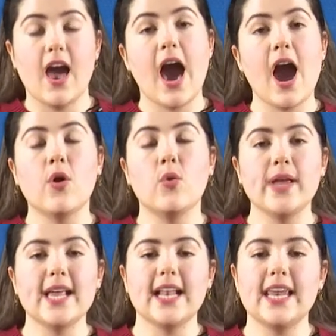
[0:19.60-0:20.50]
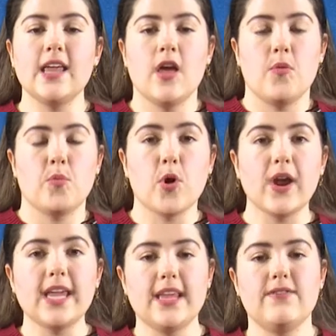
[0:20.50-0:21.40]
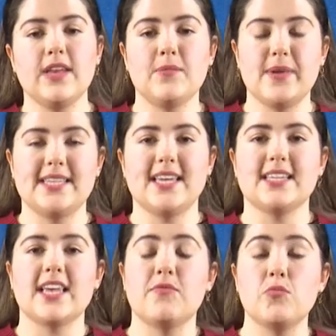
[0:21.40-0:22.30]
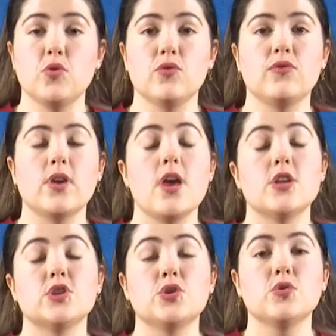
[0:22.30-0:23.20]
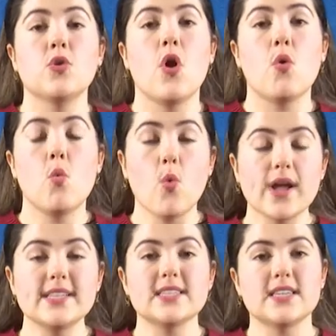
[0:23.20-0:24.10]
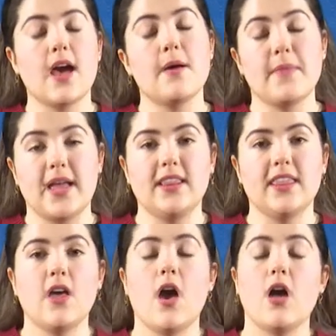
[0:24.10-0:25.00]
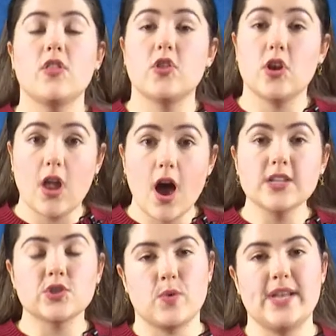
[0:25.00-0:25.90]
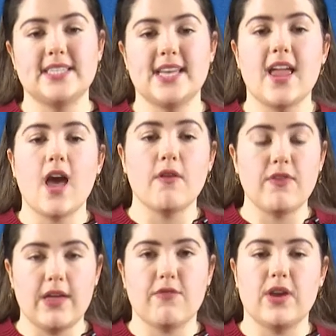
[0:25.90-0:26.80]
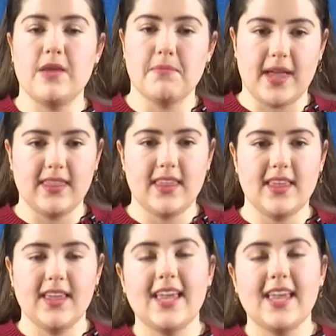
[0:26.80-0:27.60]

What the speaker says: Our weekly prayer evening meetings have moved to once a month, the last Wednesday of every month.